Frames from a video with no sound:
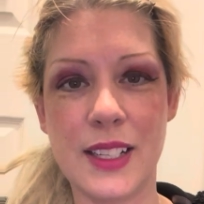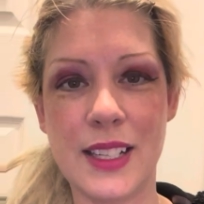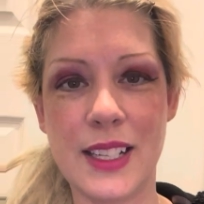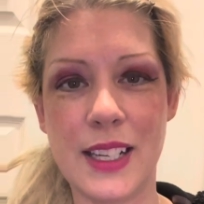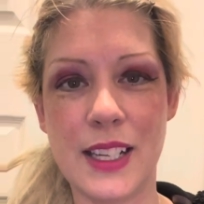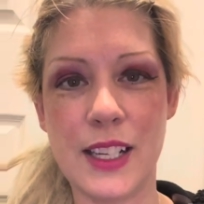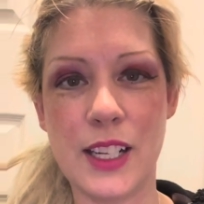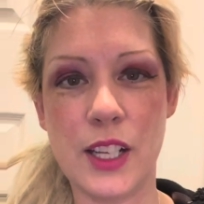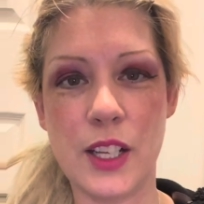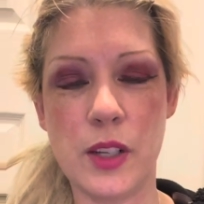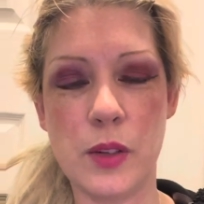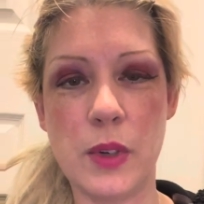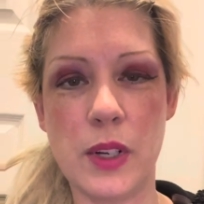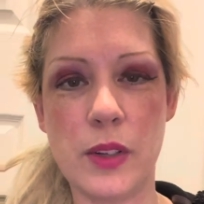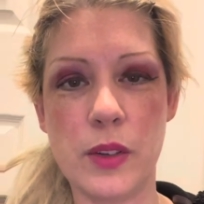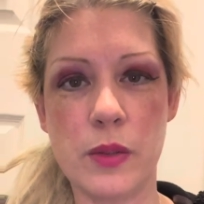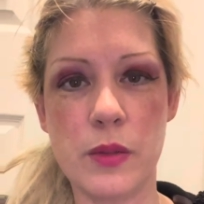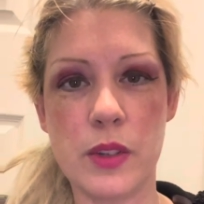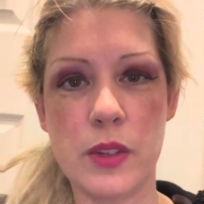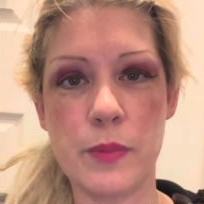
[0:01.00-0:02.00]
Hello,
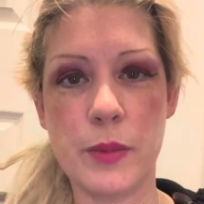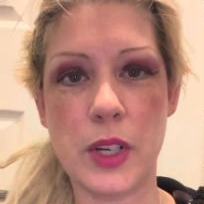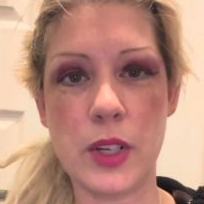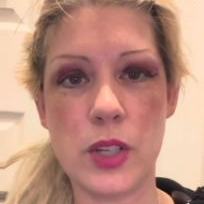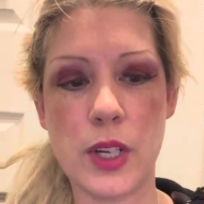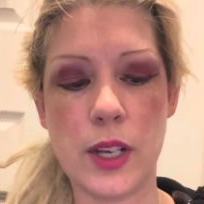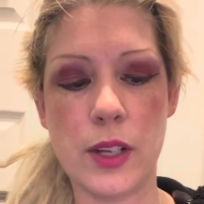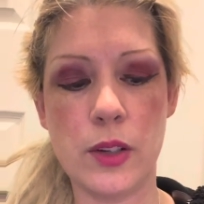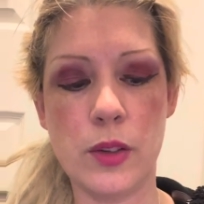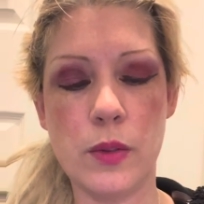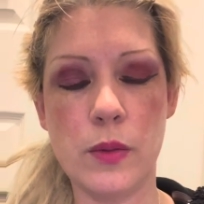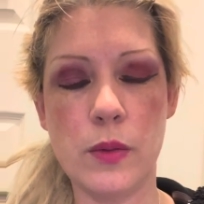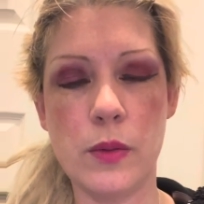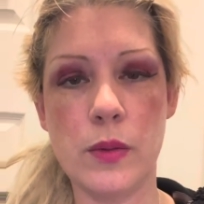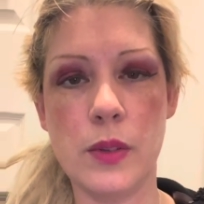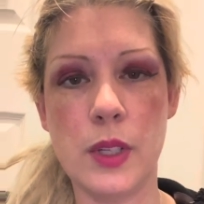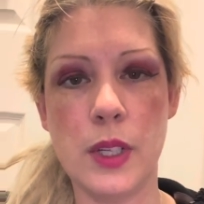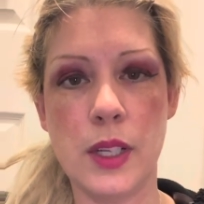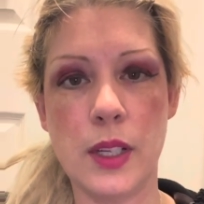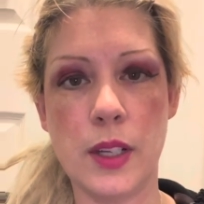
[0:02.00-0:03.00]
welcome to my channel.
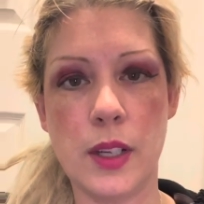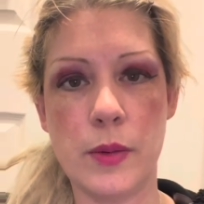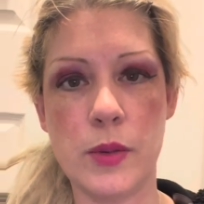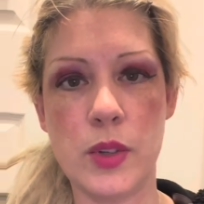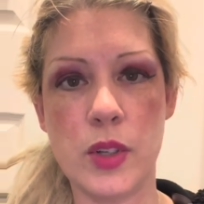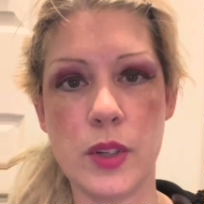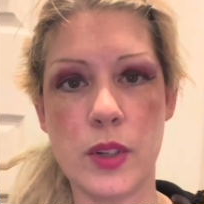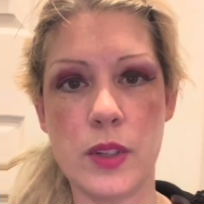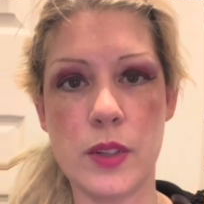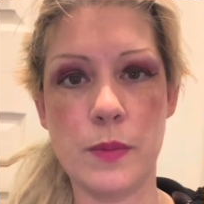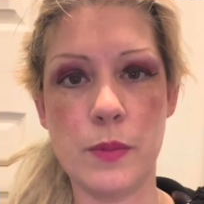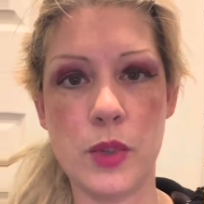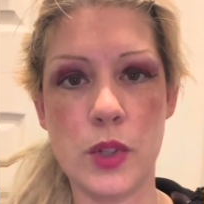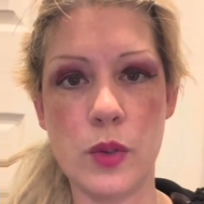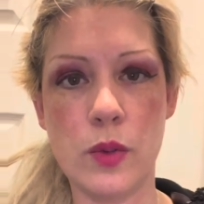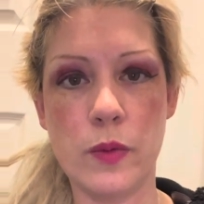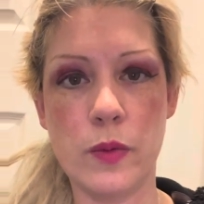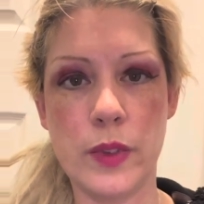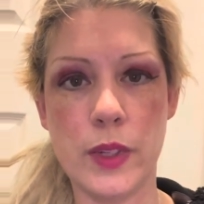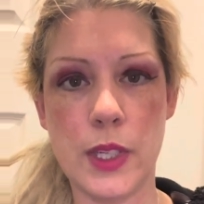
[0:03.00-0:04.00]
I'm doing some
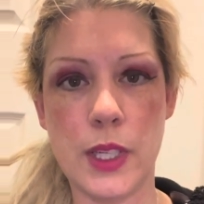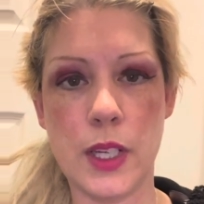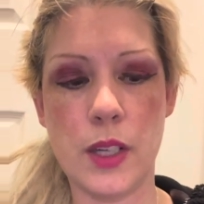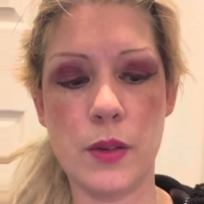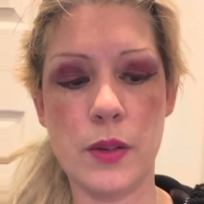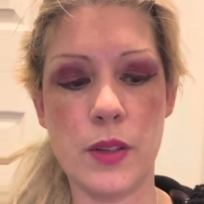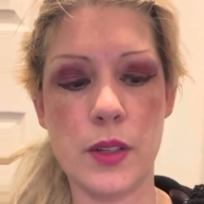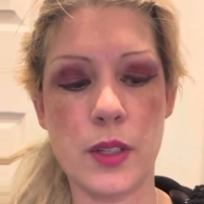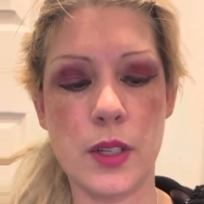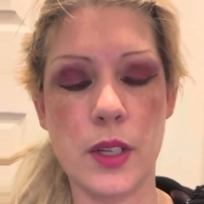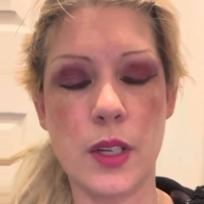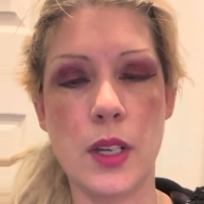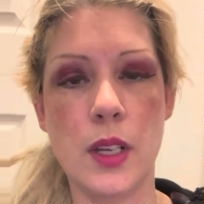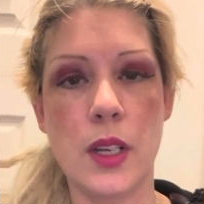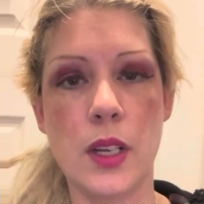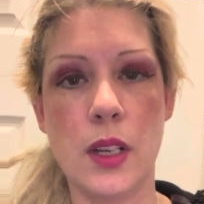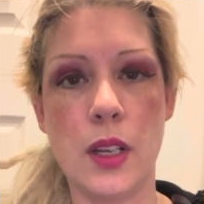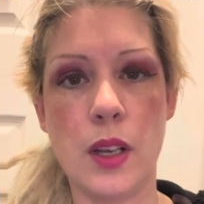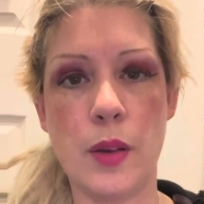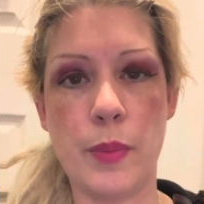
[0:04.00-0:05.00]
short videos
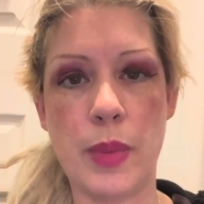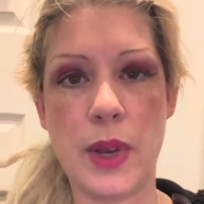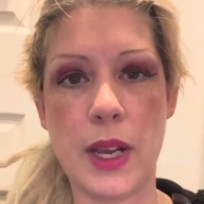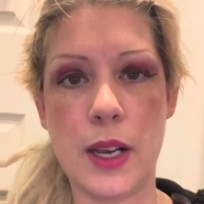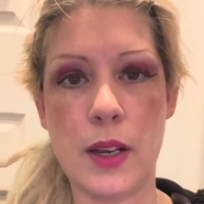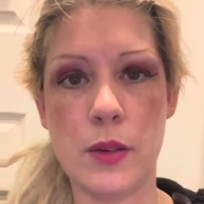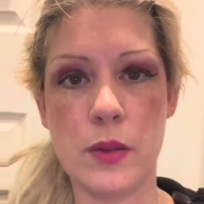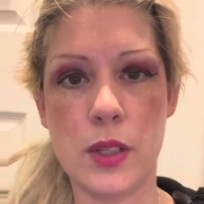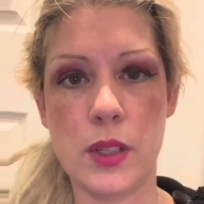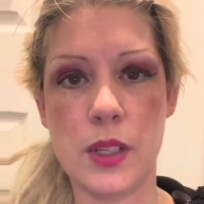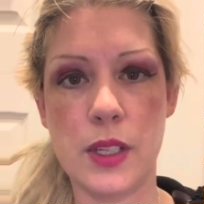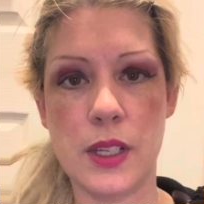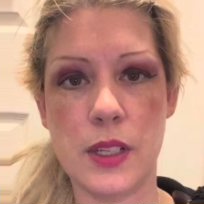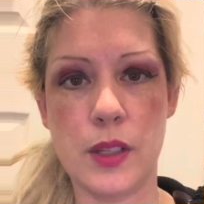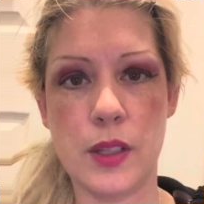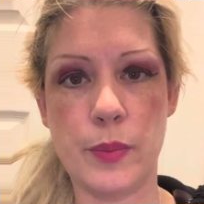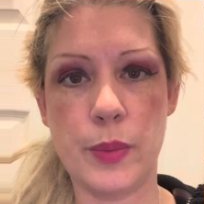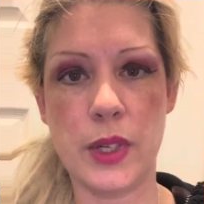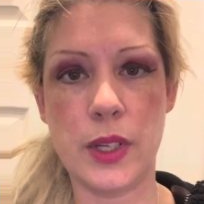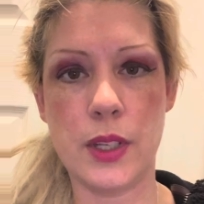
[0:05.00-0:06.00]
about
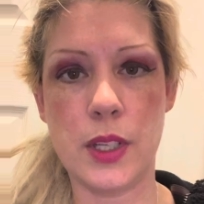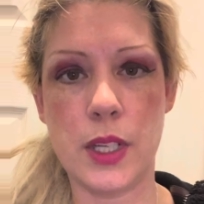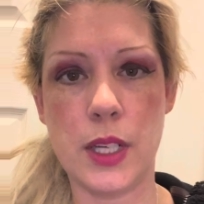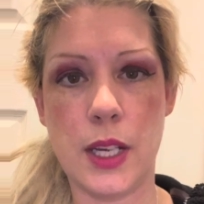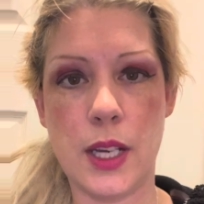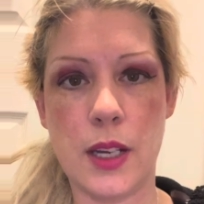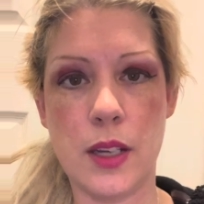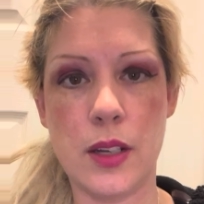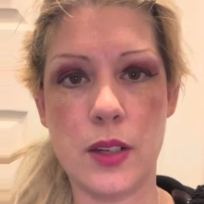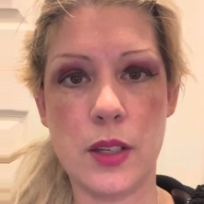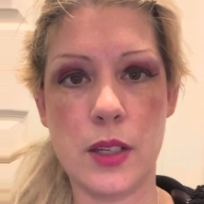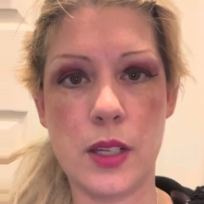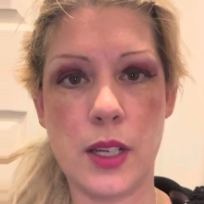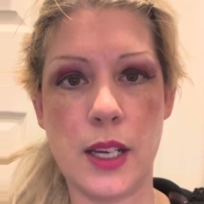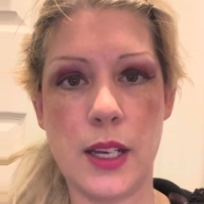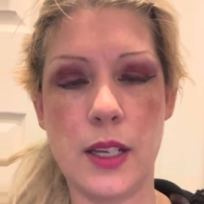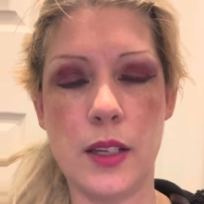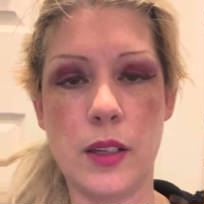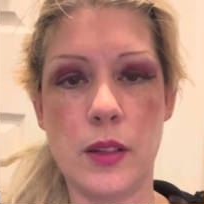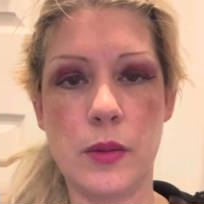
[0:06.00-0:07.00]
disability, and
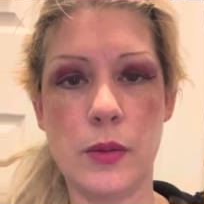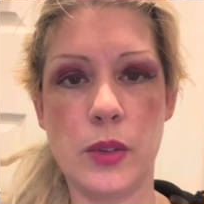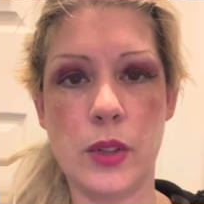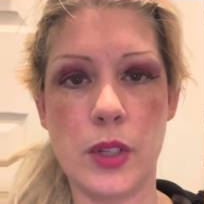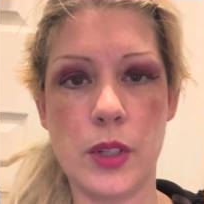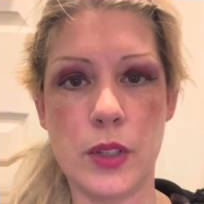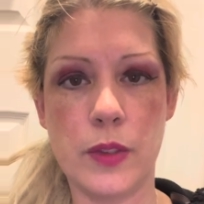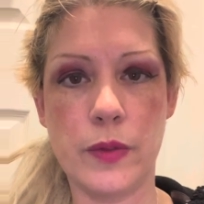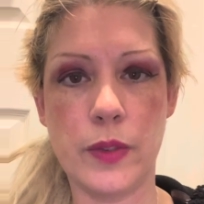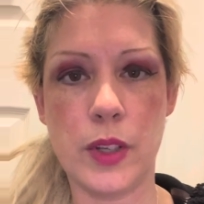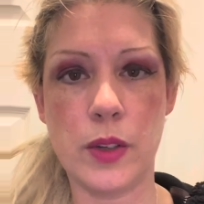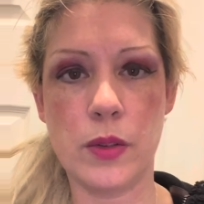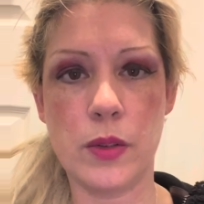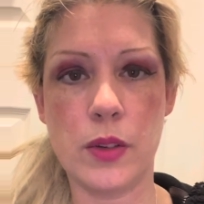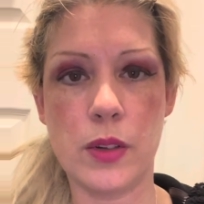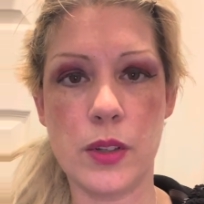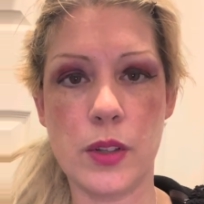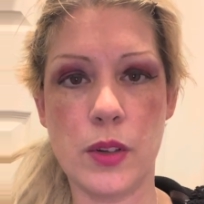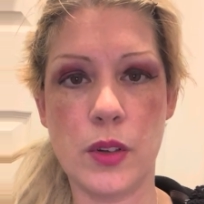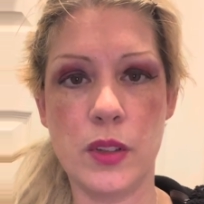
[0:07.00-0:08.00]
today I'm going to
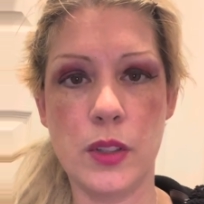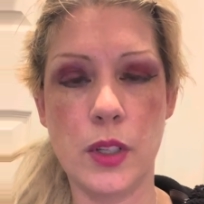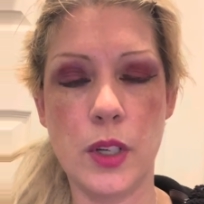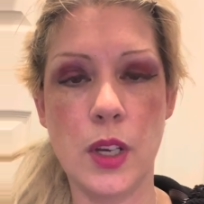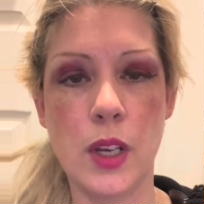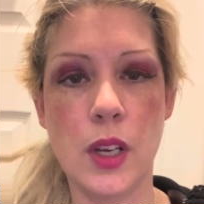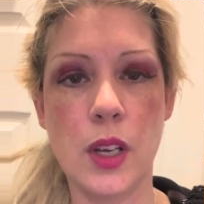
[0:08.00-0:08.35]
focus on